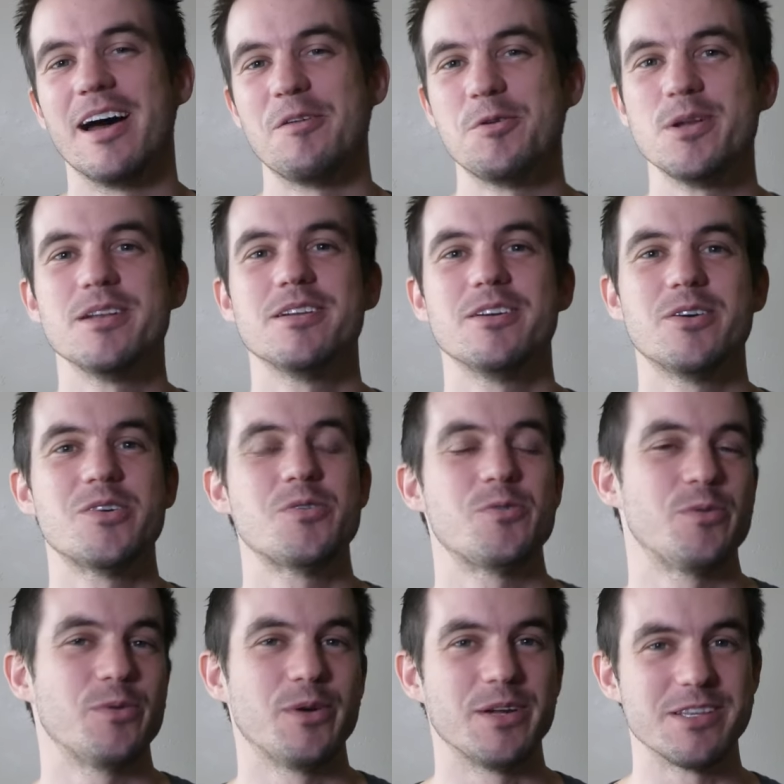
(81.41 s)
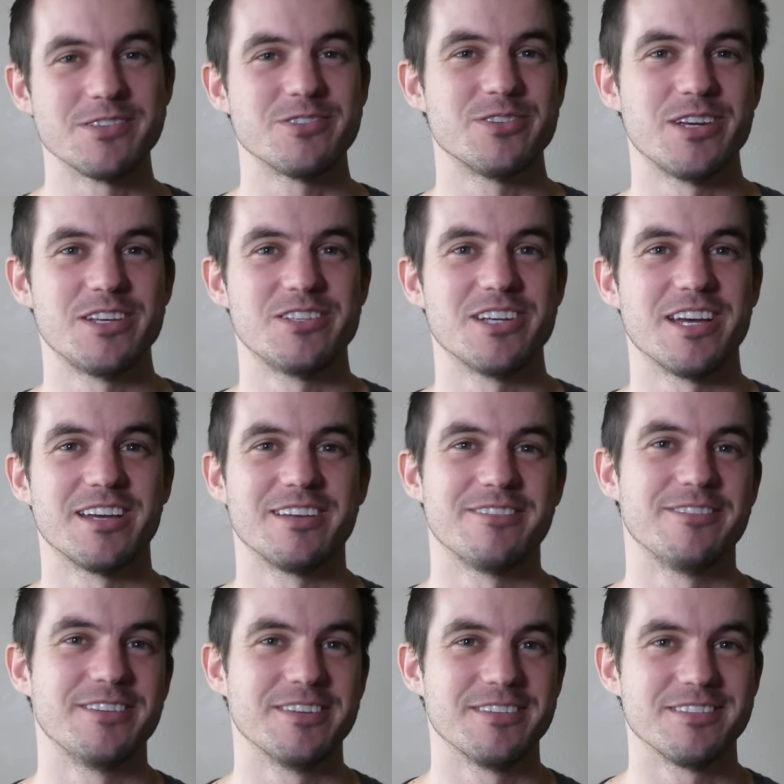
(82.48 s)
I wouldn't know what a straight
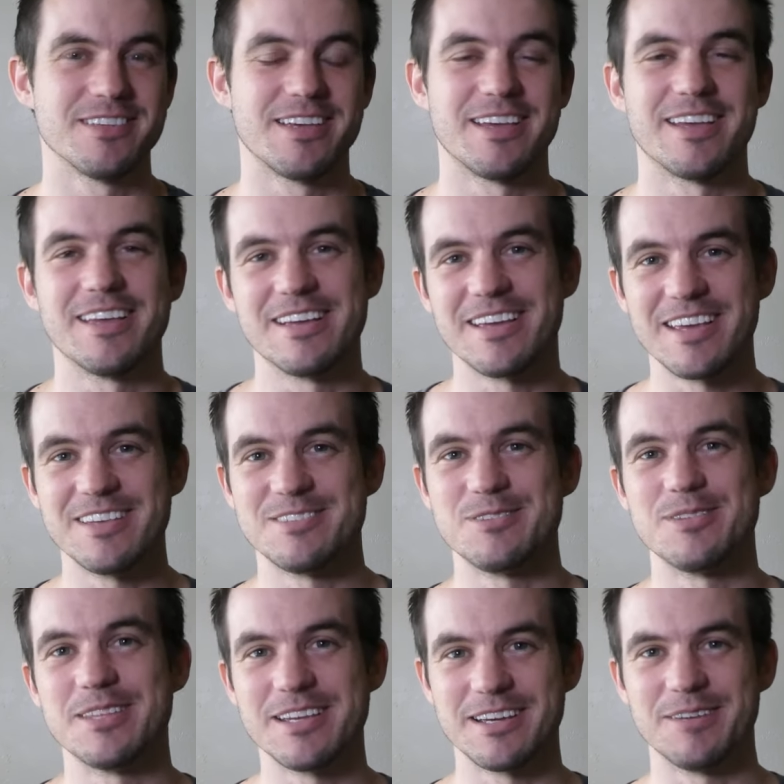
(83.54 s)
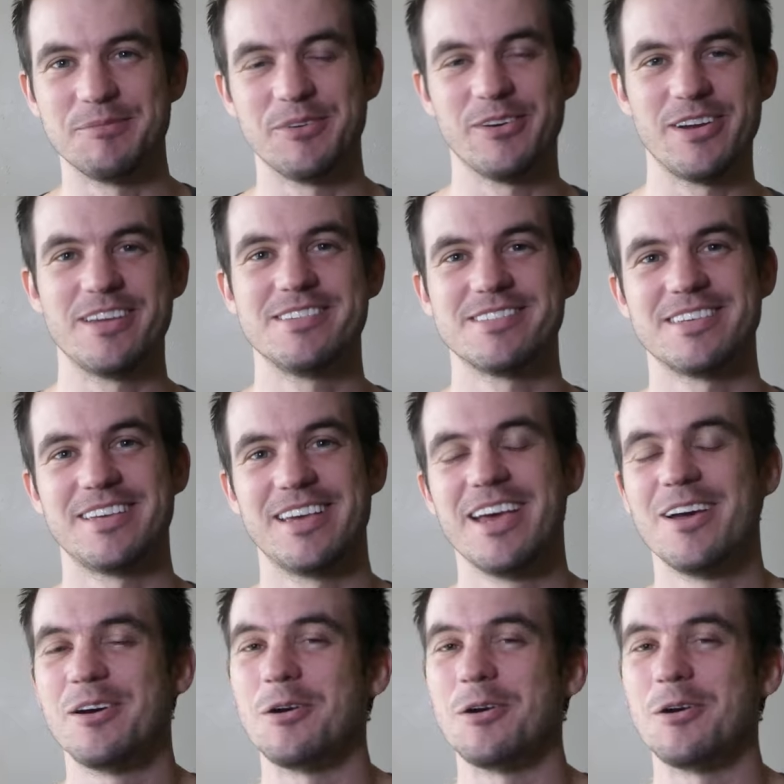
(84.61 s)
jacket feels like, in case you think I'm crazy.